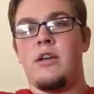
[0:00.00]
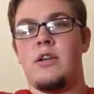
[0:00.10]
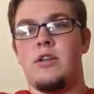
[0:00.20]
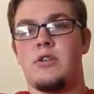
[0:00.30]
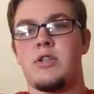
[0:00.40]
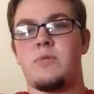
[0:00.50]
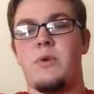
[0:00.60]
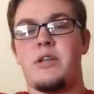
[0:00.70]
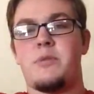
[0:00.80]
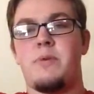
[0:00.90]
You
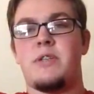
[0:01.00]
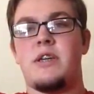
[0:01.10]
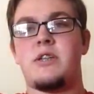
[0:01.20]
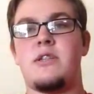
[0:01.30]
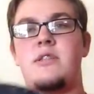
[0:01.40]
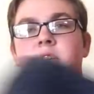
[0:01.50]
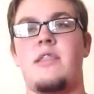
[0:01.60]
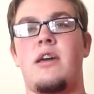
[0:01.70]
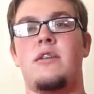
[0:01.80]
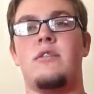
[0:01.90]
switch positions and
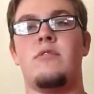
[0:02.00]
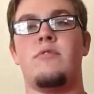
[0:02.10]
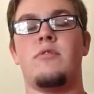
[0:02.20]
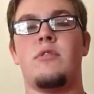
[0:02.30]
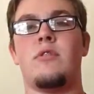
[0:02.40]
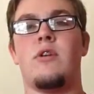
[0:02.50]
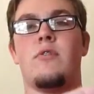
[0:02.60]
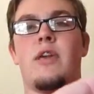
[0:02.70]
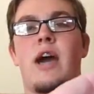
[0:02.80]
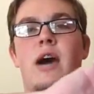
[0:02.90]
then go
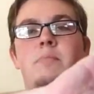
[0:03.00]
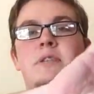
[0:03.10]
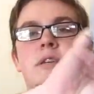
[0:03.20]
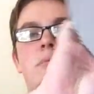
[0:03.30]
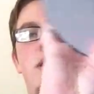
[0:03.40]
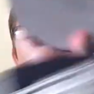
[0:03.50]
the opposite way,